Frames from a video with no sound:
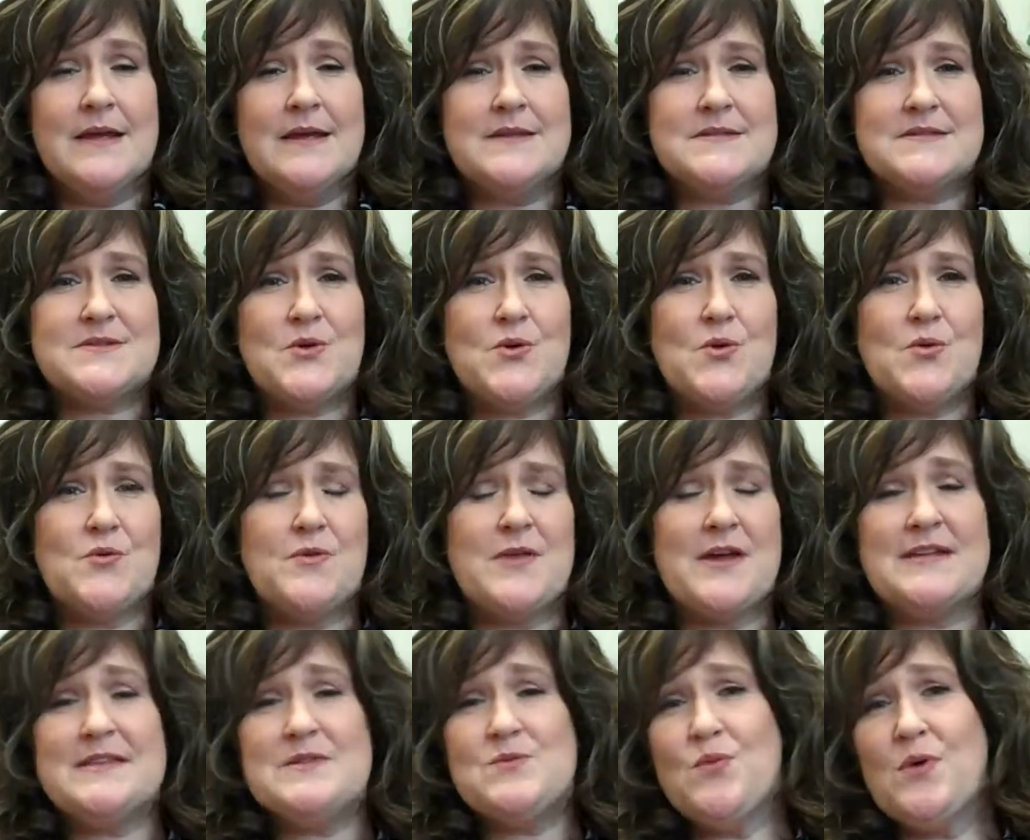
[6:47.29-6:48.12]
So
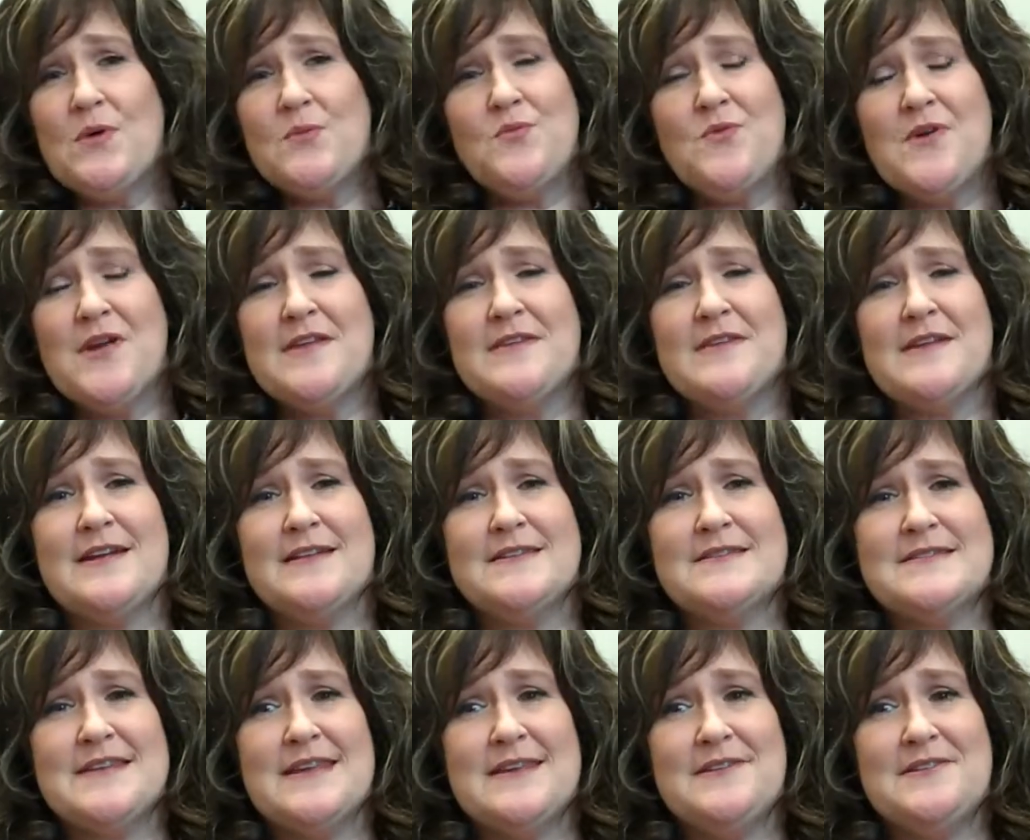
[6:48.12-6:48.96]
that's one way that
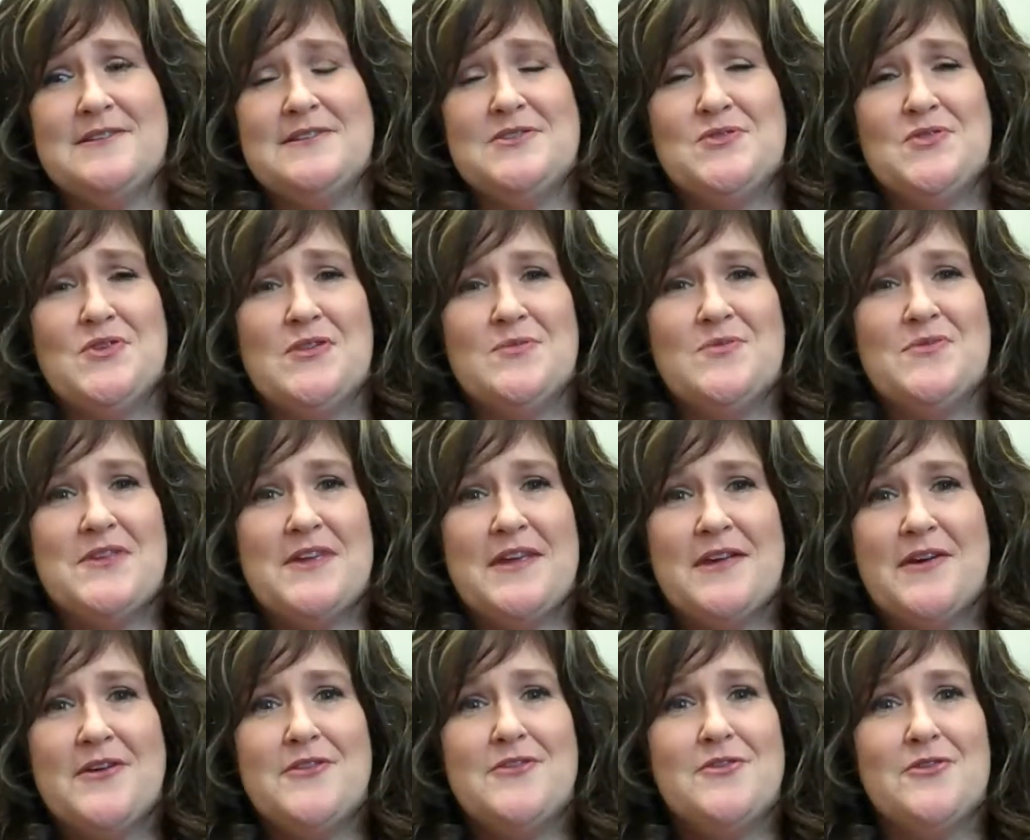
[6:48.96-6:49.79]
I'd say to do it.
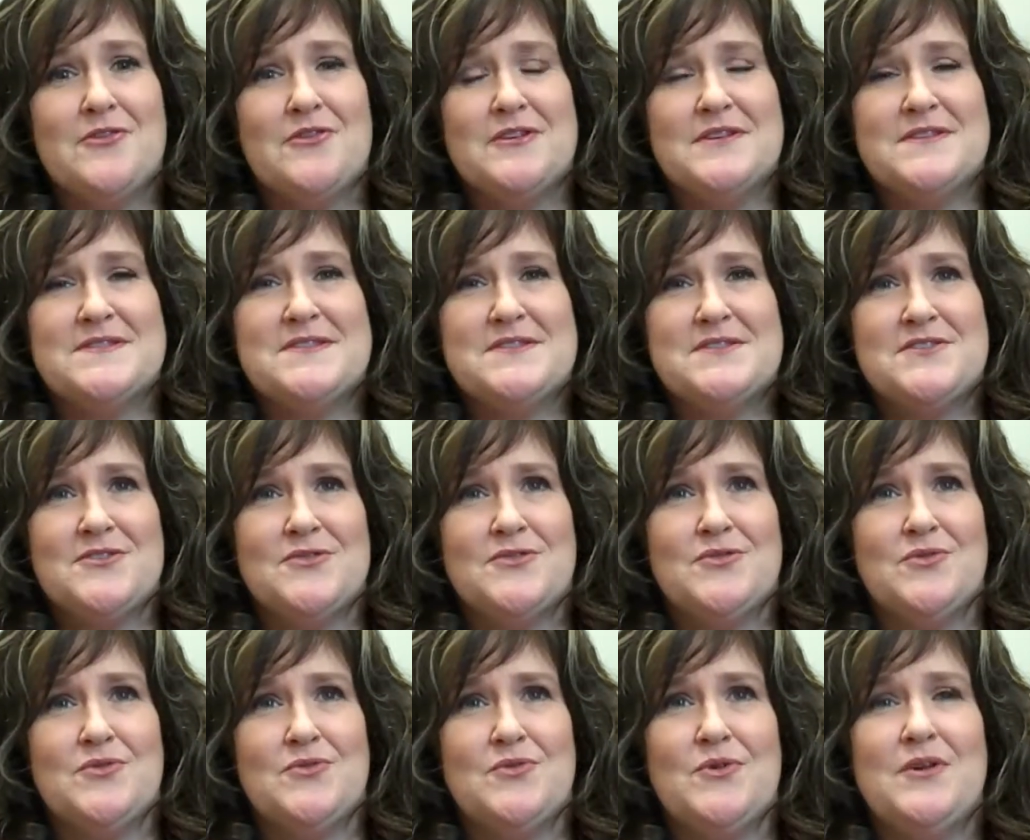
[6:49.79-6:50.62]
The other is to
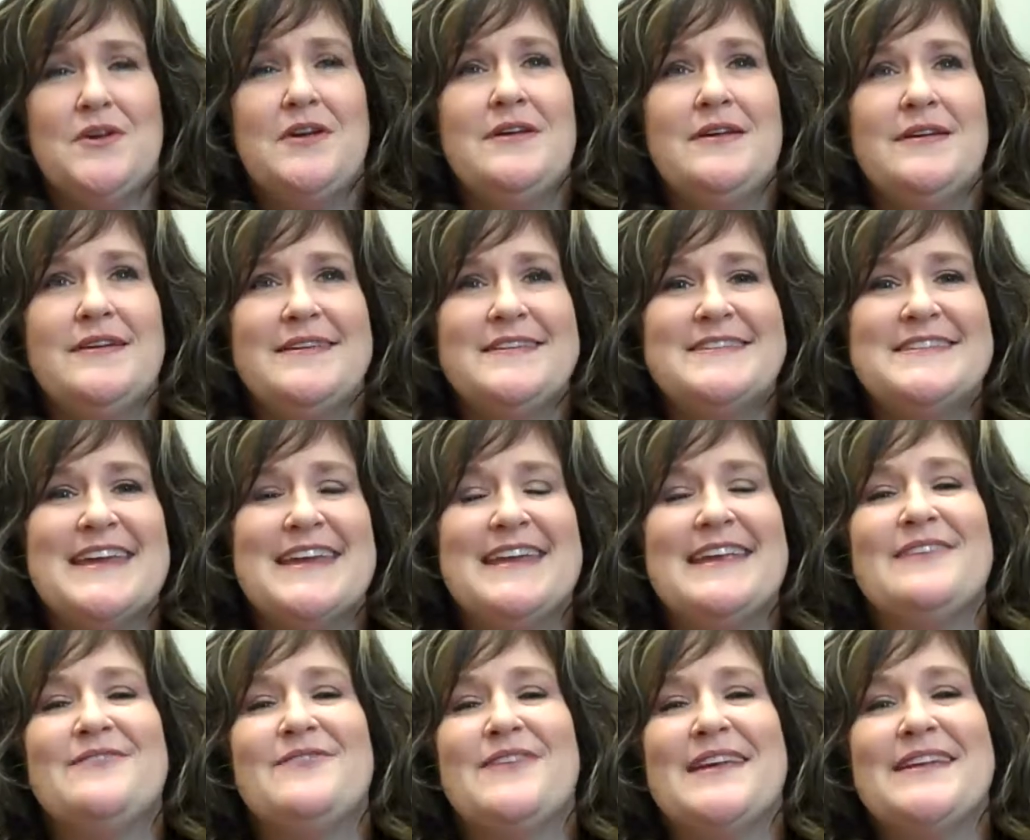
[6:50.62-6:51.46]

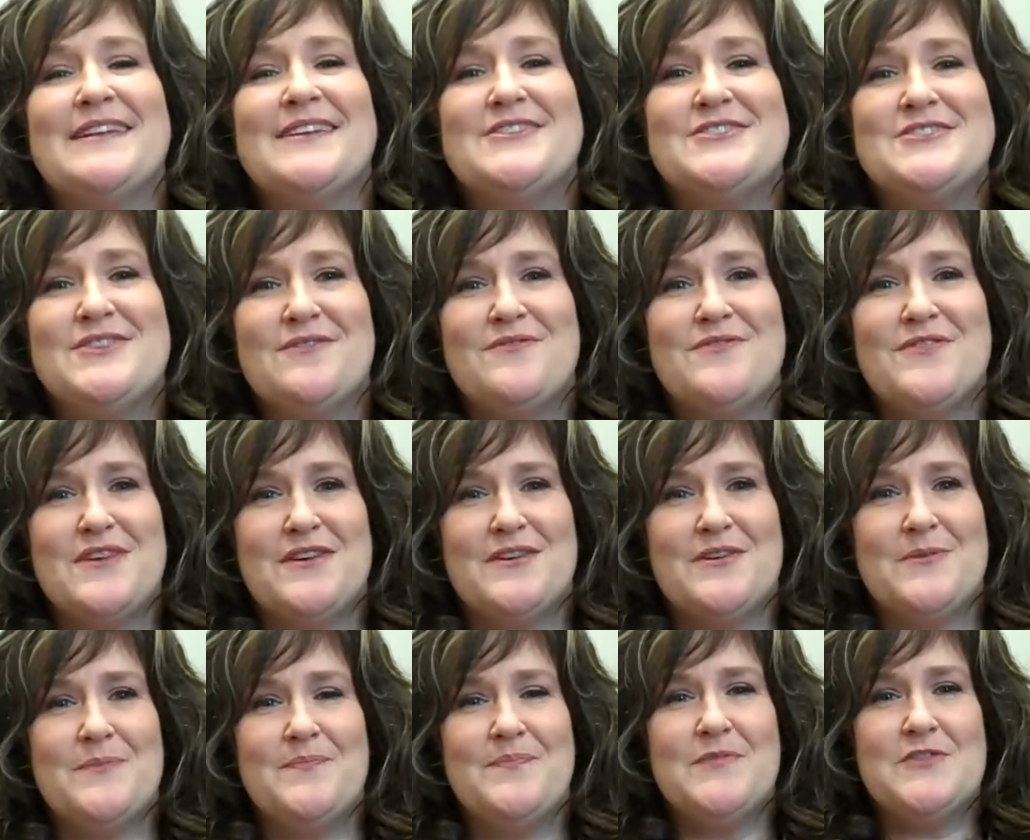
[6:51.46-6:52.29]
take advantage of
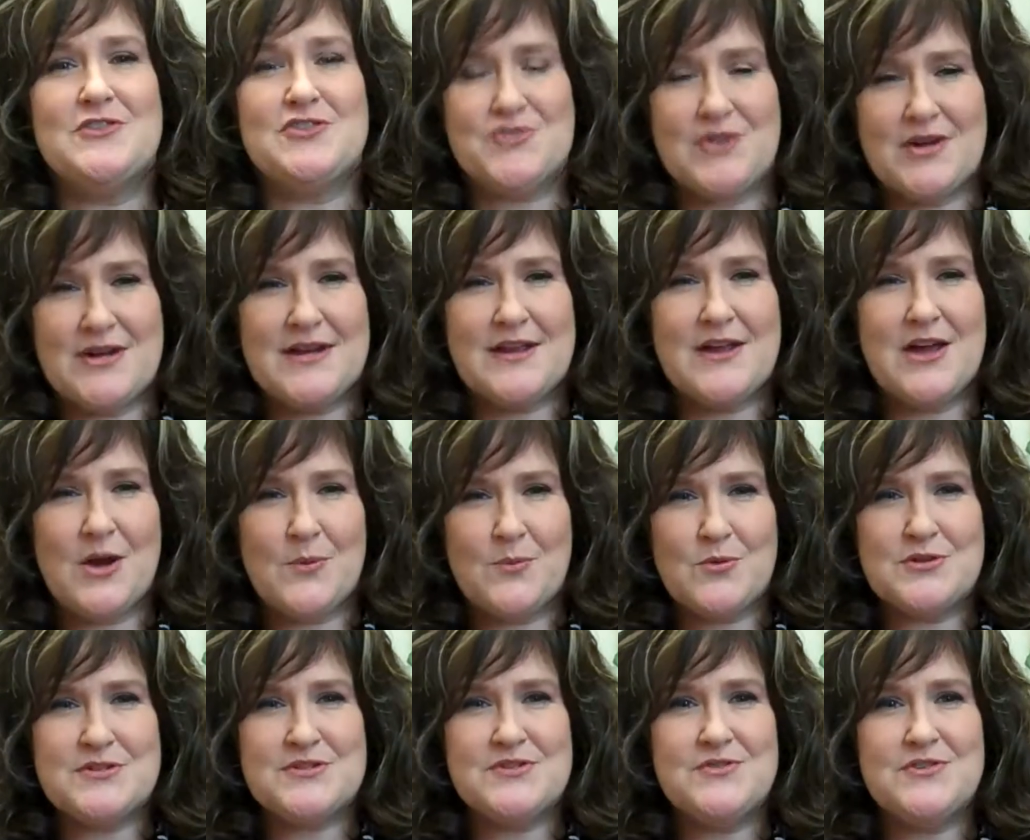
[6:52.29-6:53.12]
the training
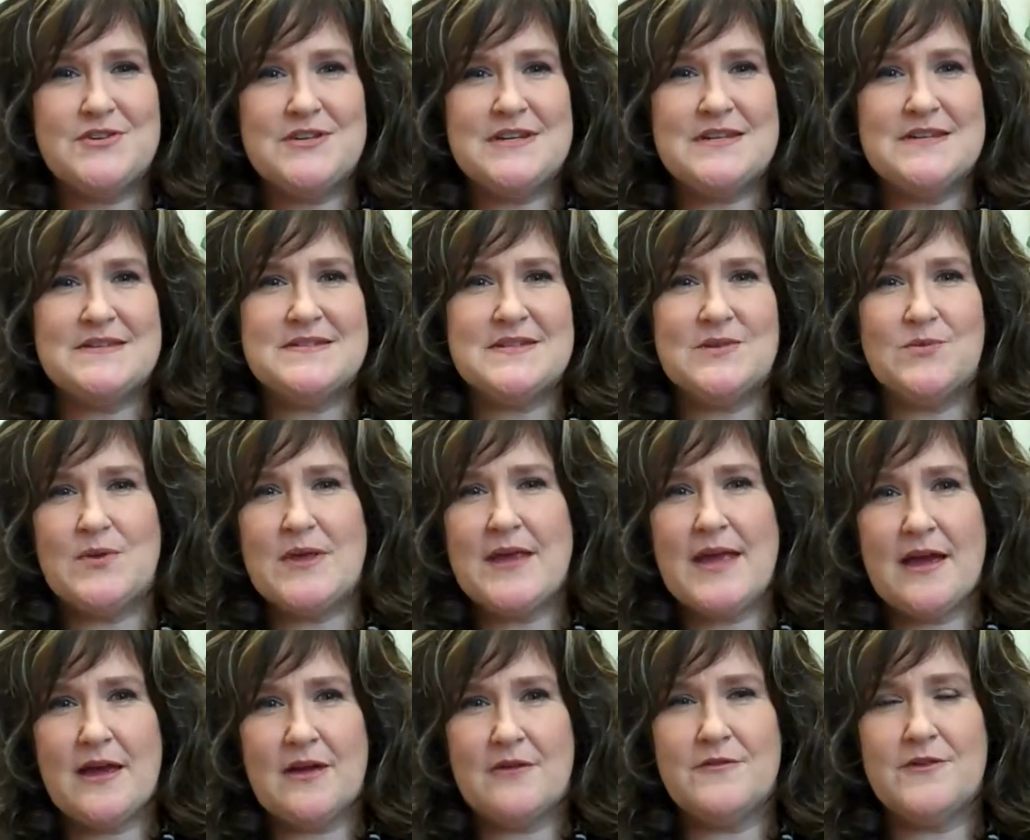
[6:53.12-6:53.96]
opportunities that we
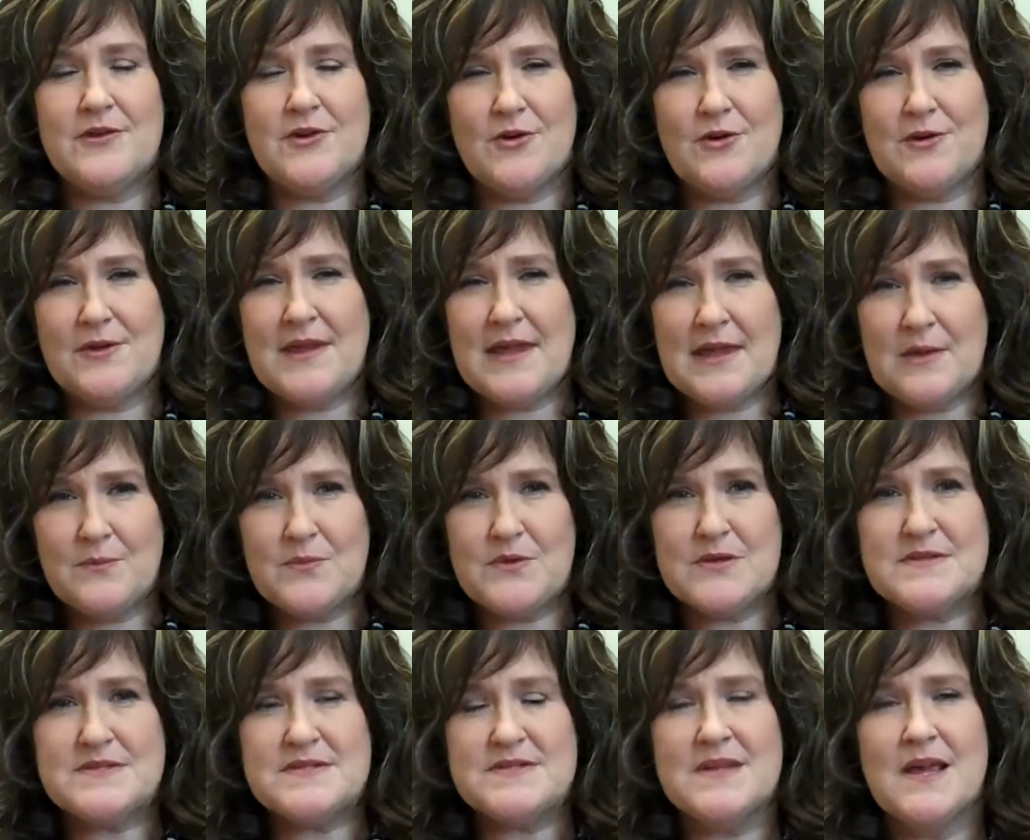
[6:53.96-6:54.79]
have here on
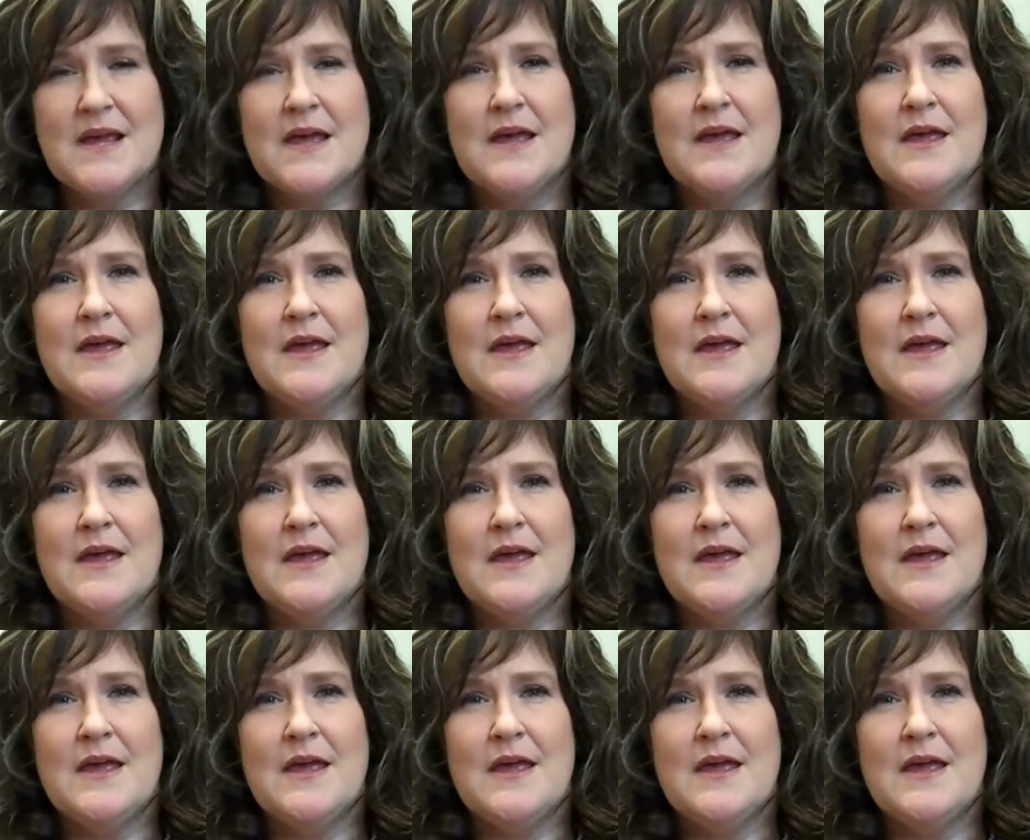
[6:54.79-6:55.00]
campus.